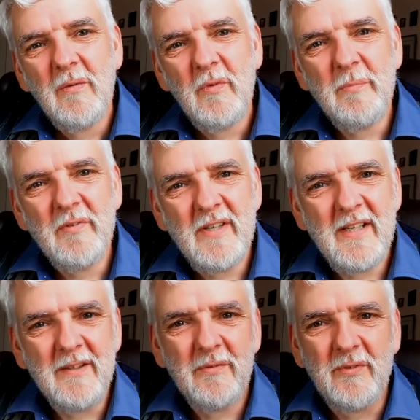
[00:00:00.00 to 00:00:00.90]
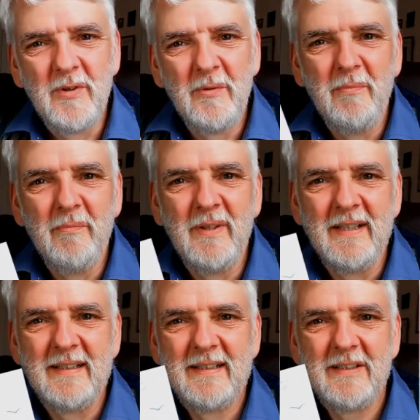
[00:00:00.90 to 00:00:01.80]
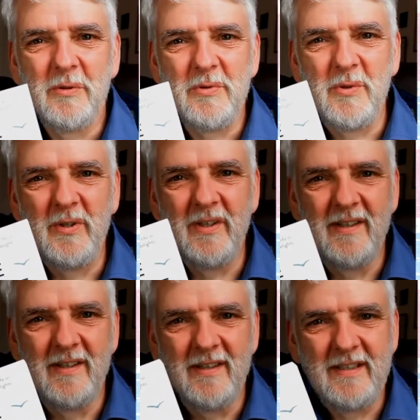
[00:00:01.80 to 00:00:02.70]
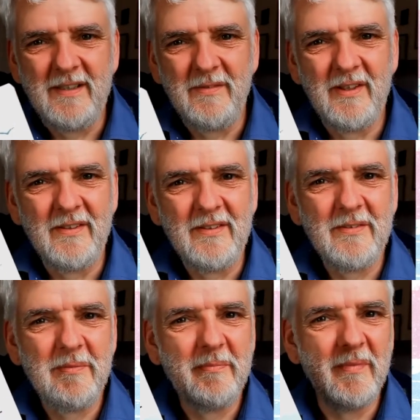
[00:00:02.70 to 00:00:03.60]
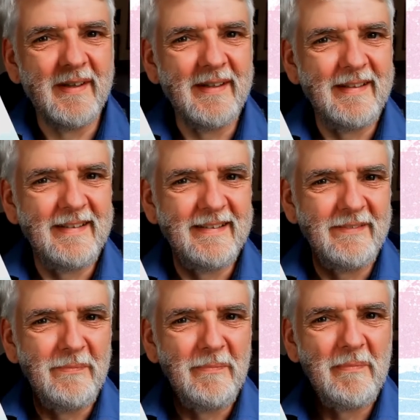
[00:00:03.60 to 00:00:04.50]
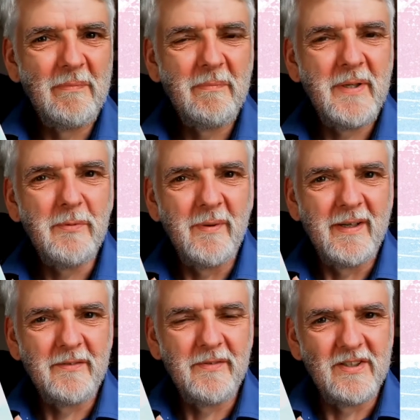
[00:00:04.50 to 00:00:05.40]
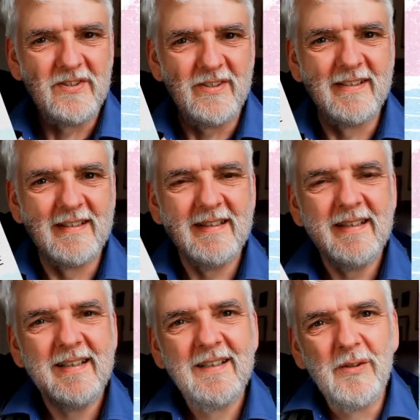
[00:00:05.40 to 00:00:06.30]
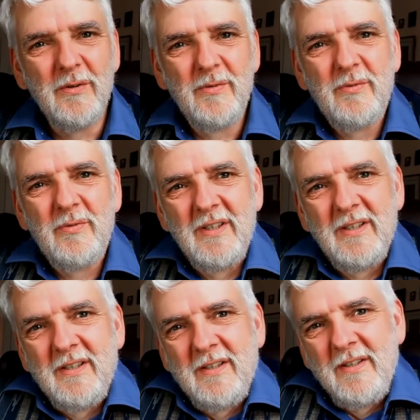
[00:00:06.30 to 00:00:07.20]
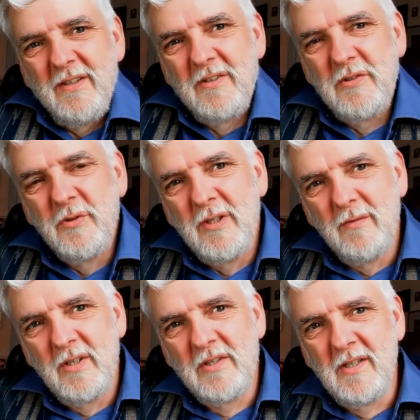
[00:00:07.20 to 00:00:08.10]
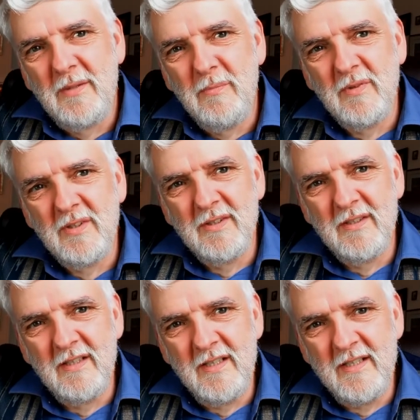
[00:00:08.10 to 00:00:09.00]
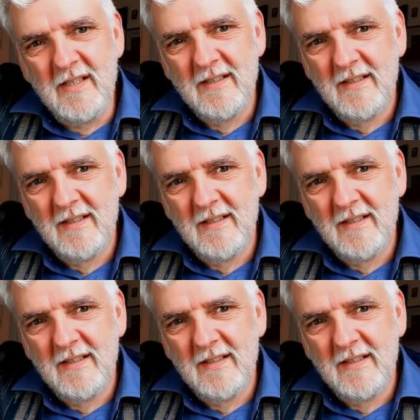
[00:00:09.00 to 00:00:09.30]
We've been reading from Close to Where the Heart Gives Out, my paperback version of the story of our time in Edie.